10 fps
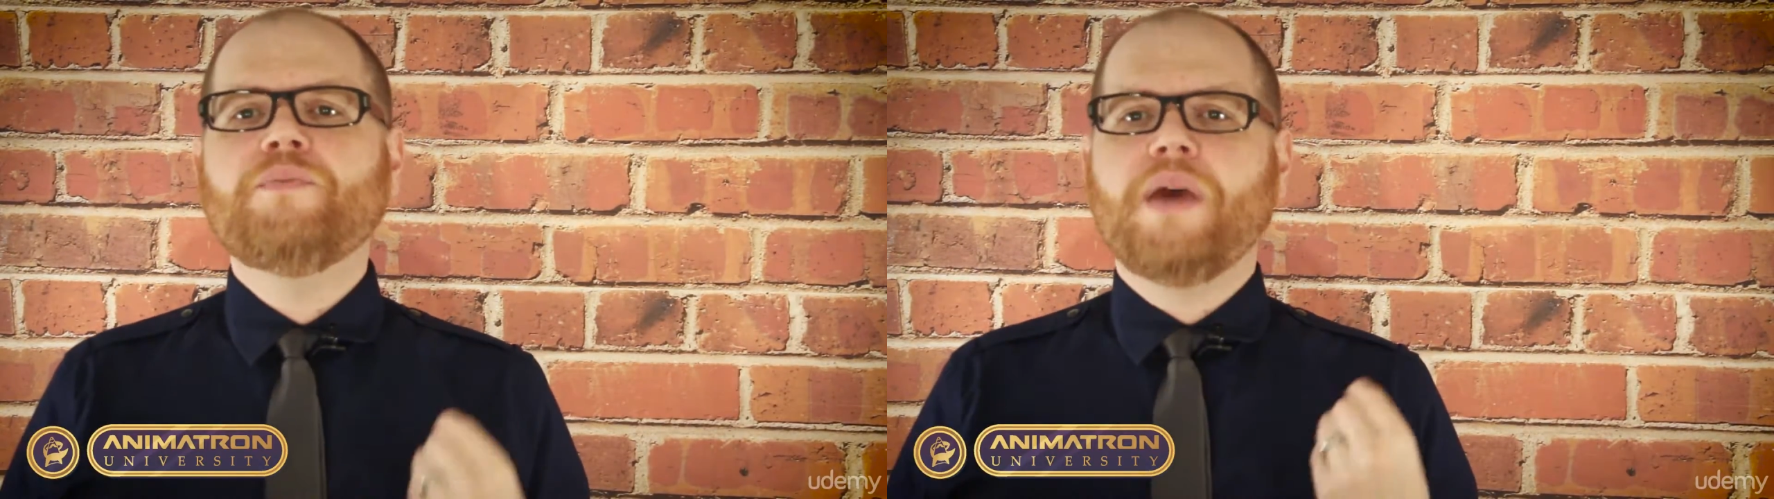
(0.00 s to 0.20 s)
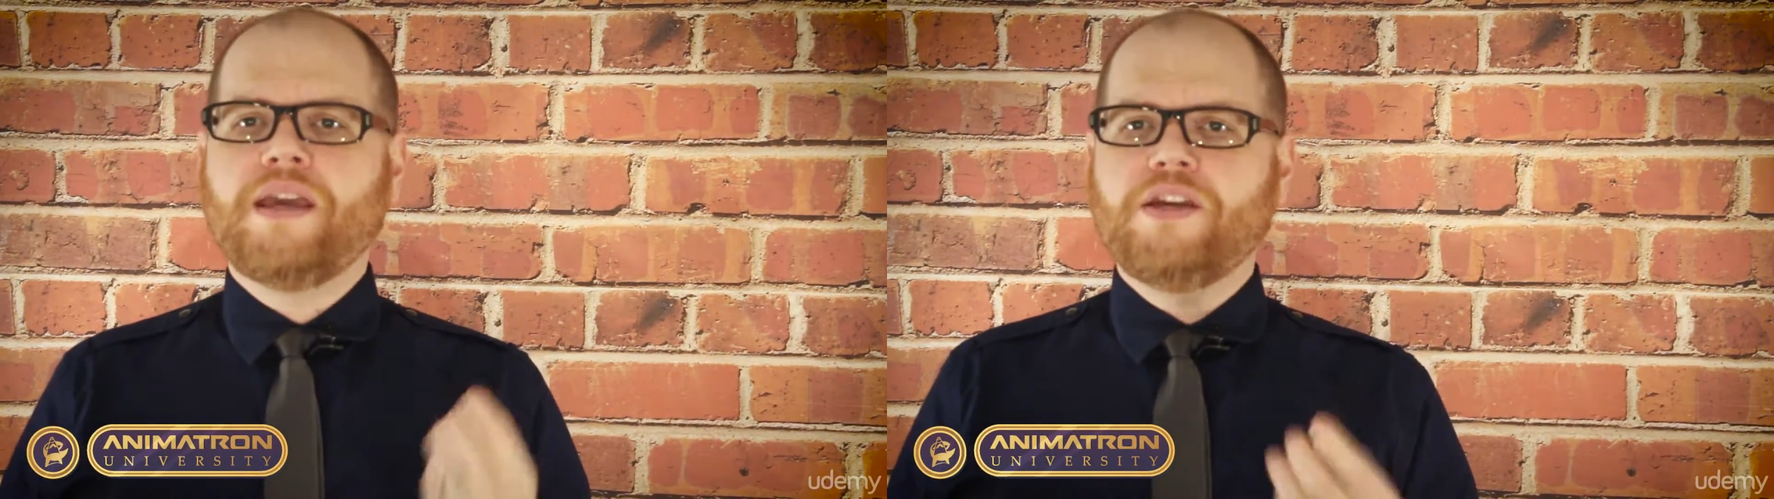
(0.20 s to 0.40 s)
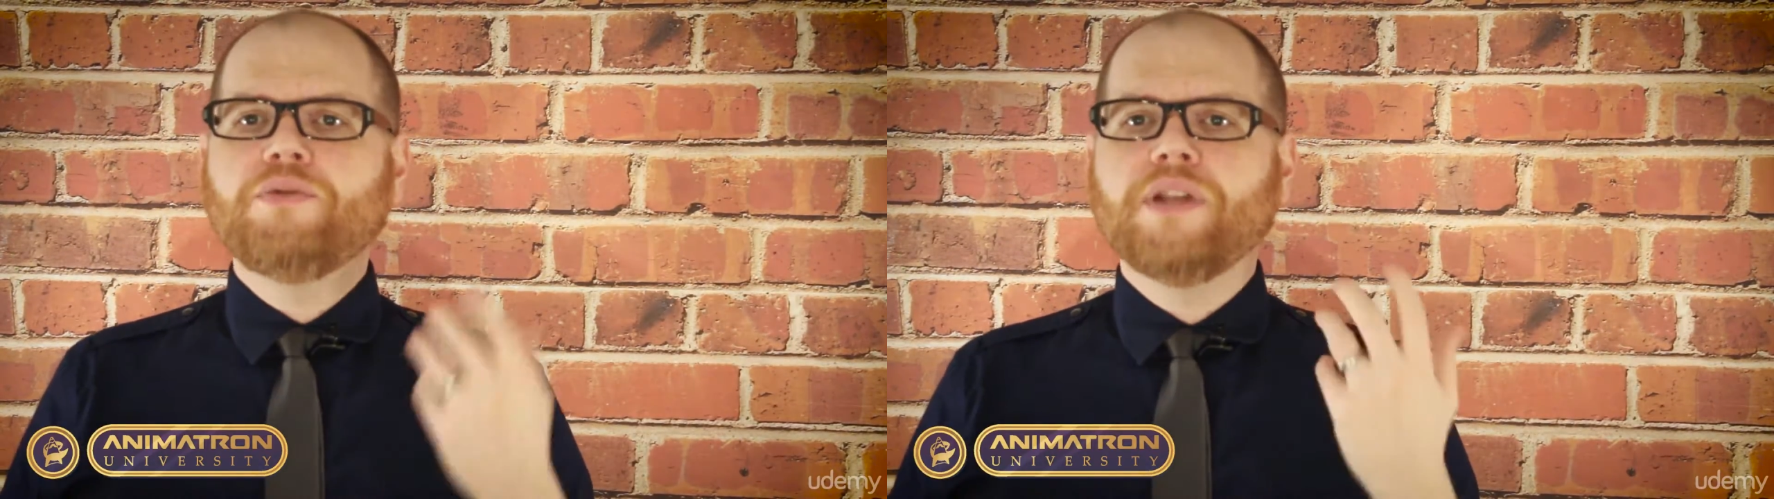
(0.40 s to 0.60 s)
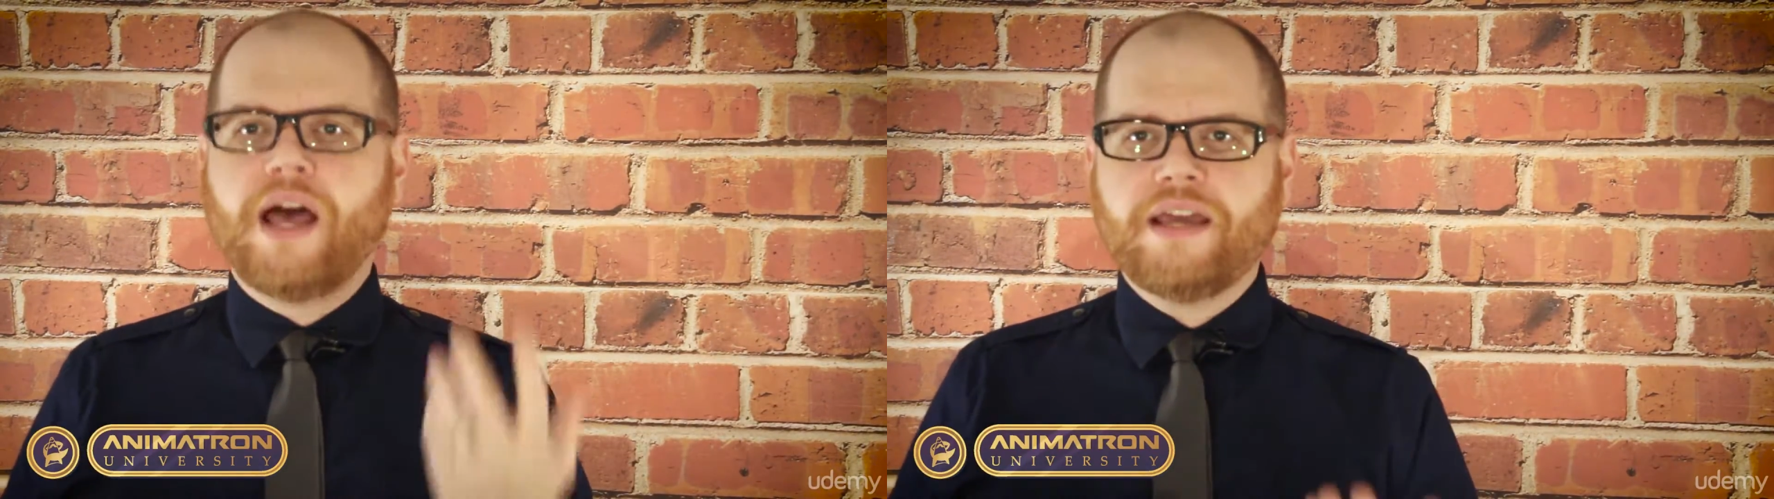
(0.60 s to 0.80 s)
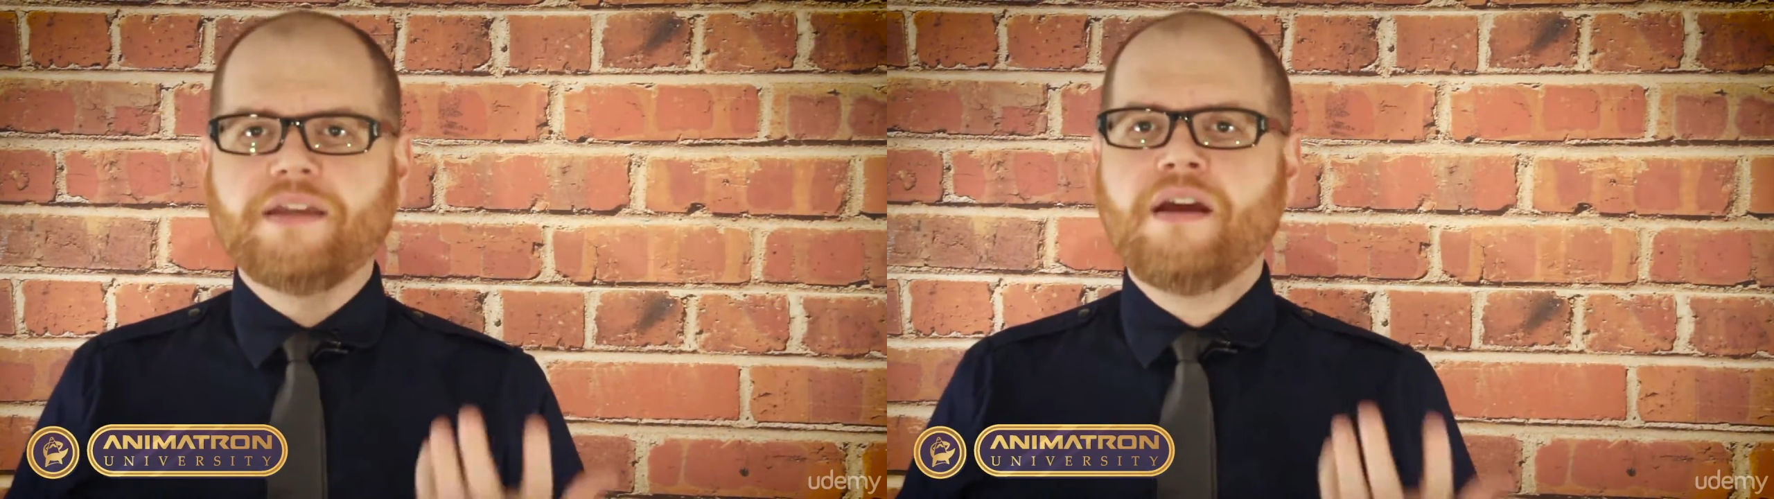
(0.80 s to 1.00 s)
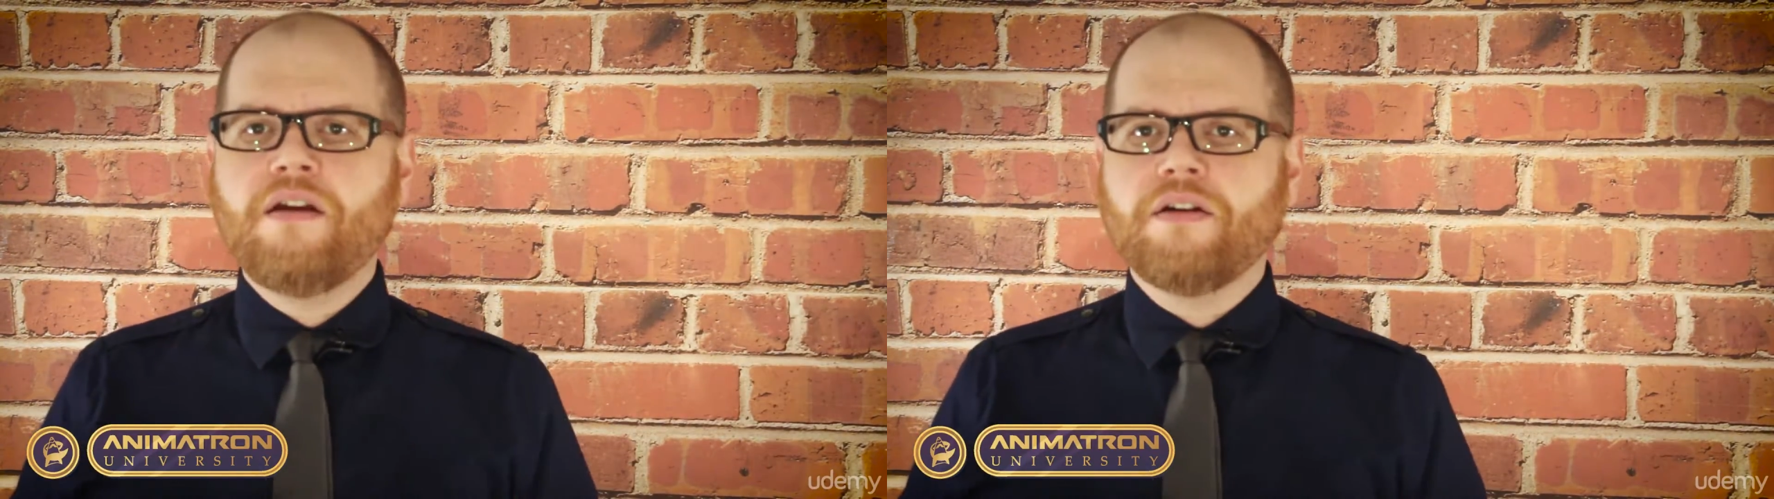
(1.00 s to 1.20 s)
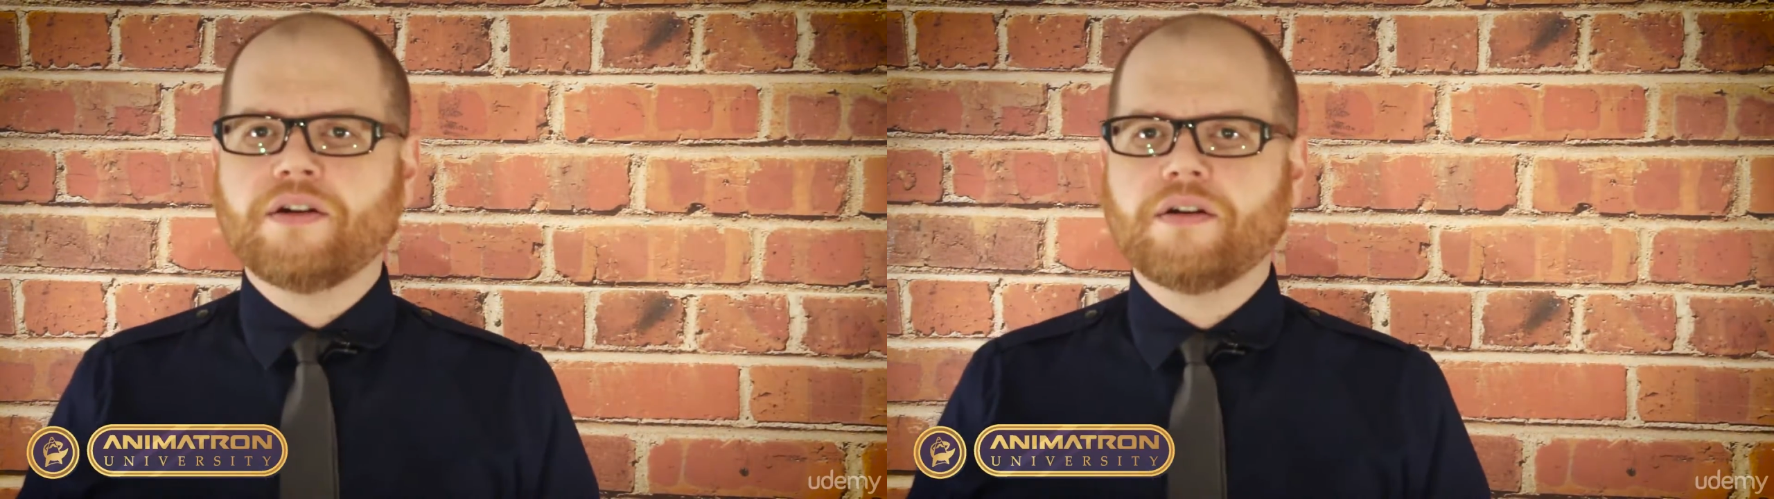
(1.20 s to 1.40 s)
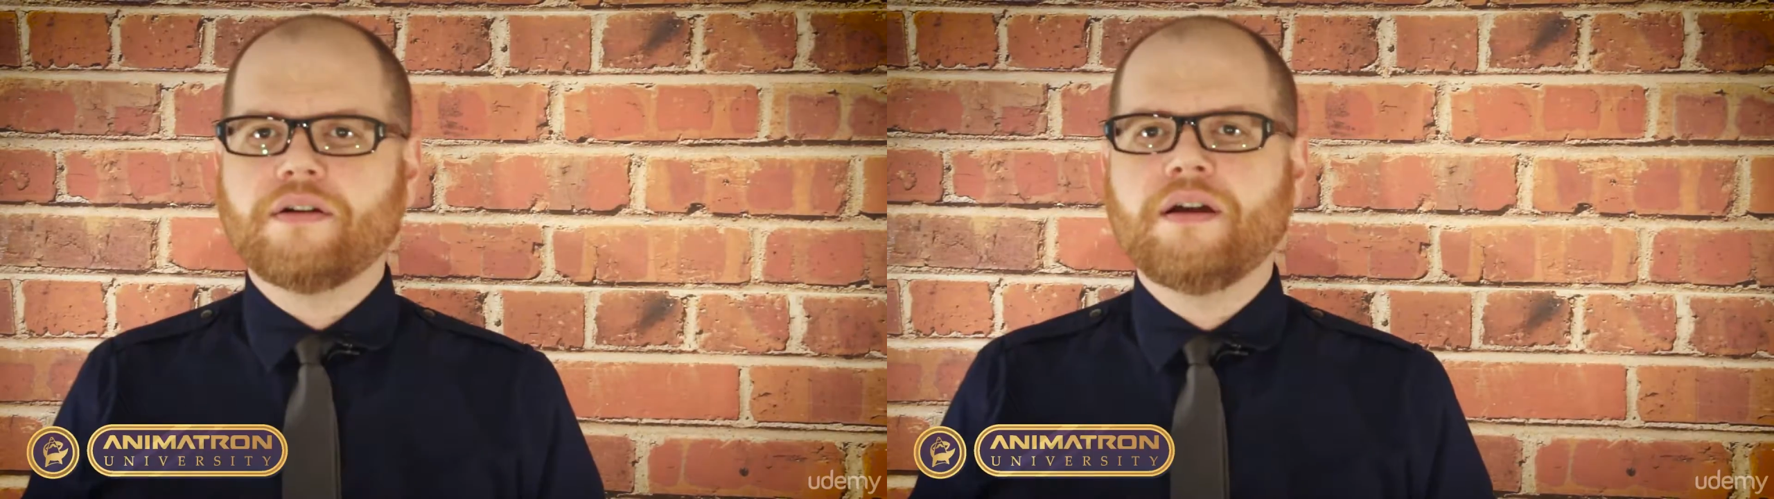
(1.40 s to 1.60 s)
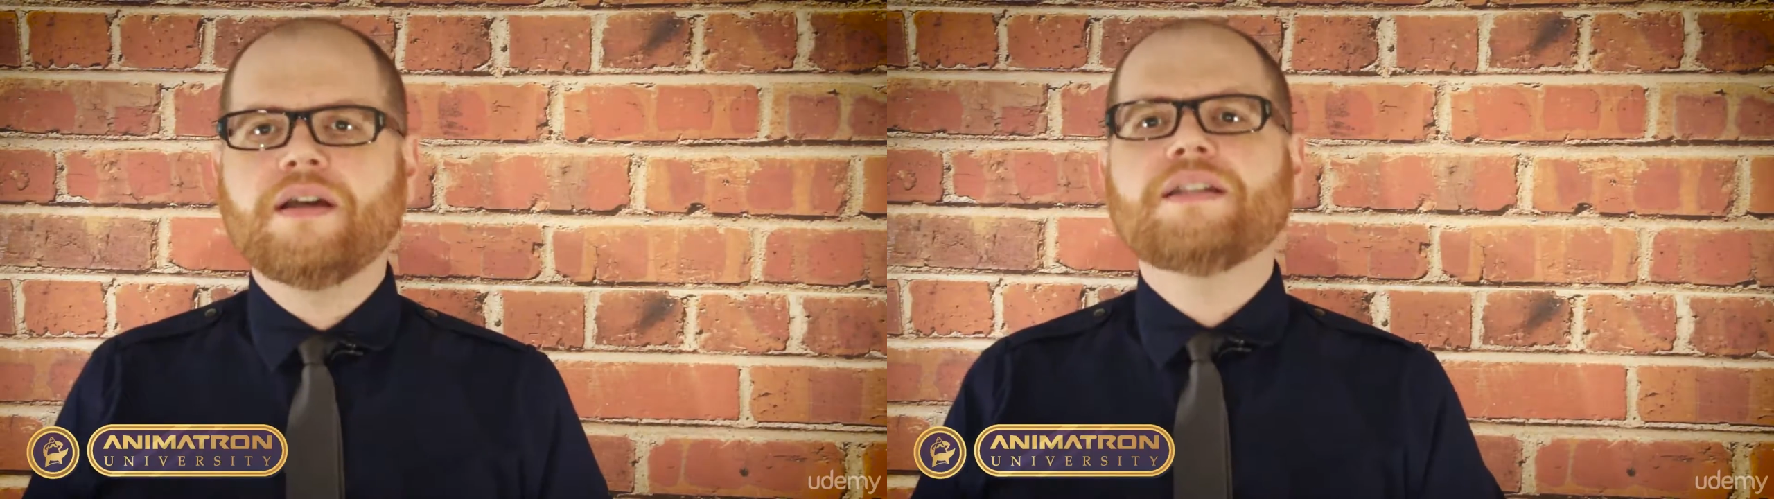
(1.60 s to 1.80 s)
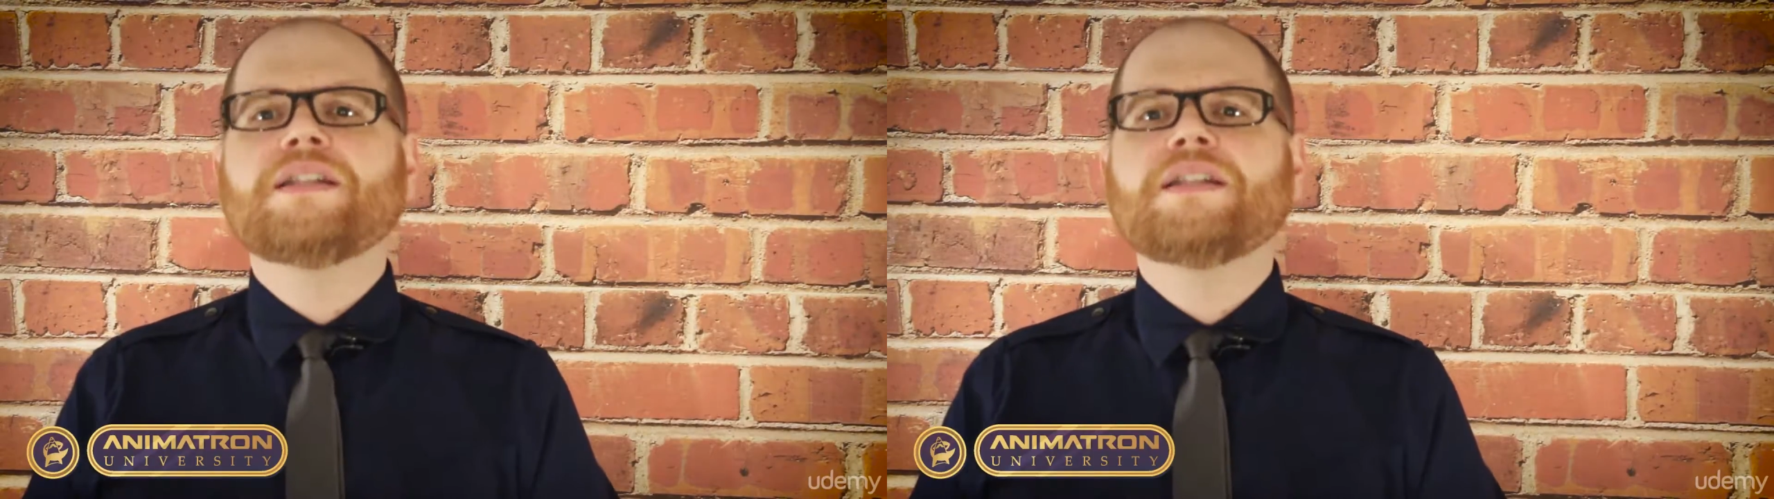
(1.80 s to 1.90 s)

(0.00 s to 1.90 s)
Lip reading: to make you like the character.